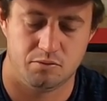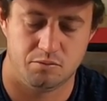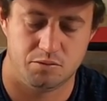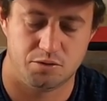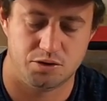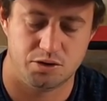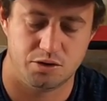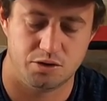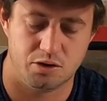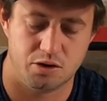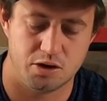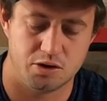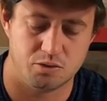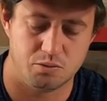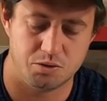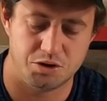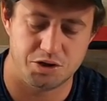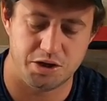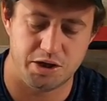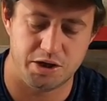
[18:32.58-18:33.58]
I'll show you guys
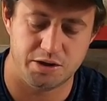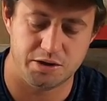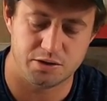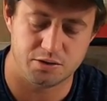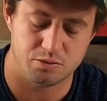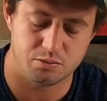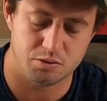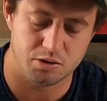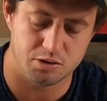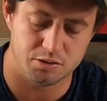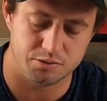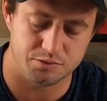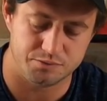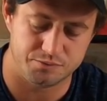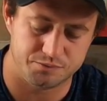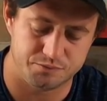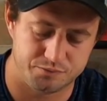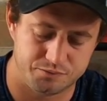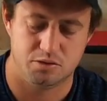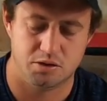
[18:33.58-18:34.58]
which end as well.
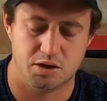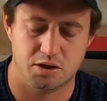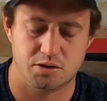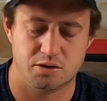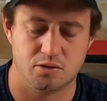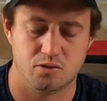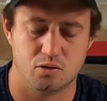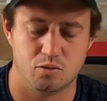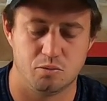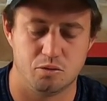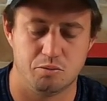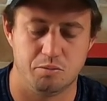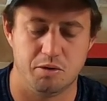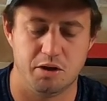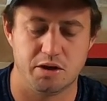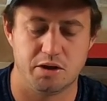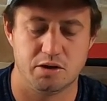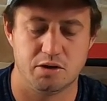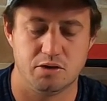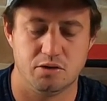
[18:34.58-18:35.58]
Just a normal
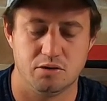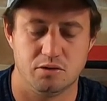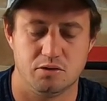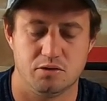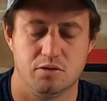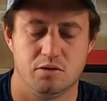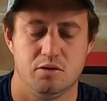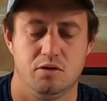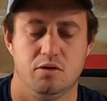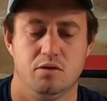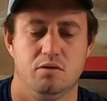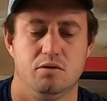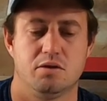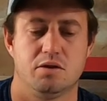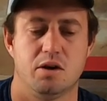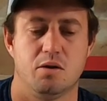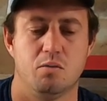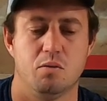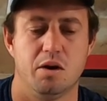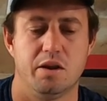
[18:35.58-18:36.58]
blood knot because
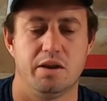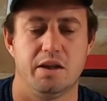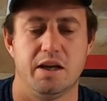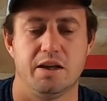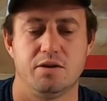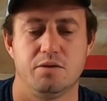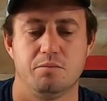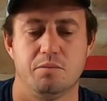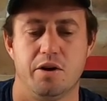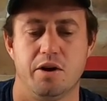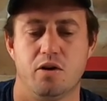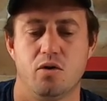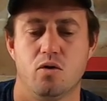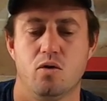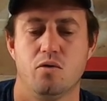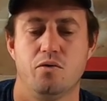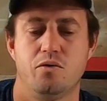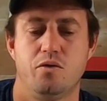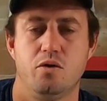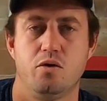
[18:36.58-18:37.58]
I want that to break
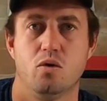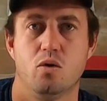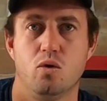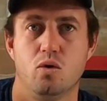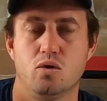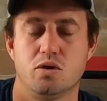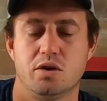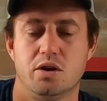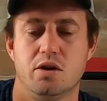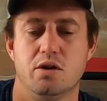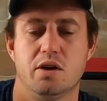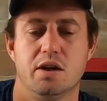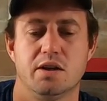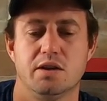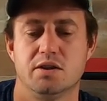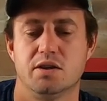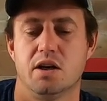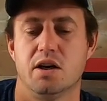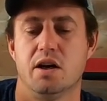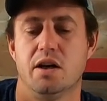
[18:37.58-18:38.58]
off. You also can
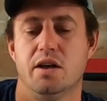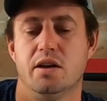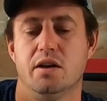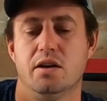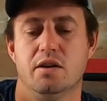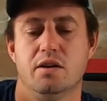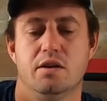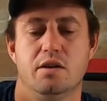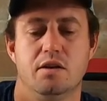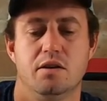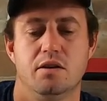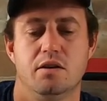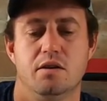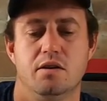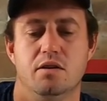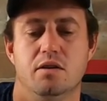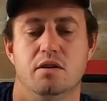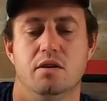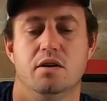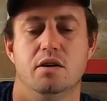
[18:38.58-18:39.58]
tie
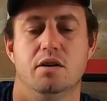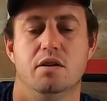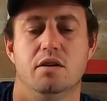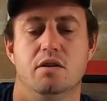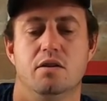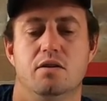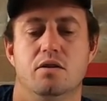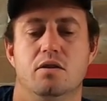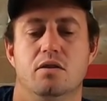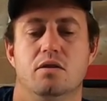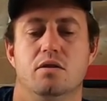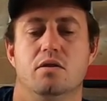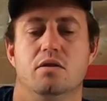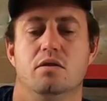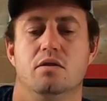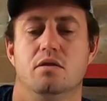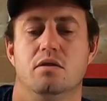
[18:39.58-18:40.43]
a little